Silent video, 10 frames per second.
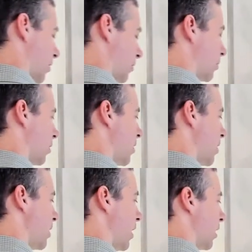or am I
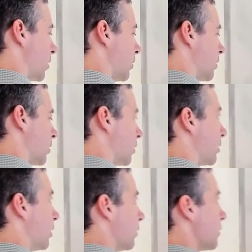not going to click
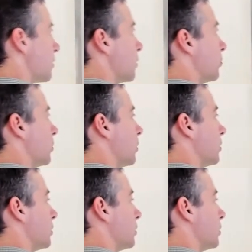on this summary?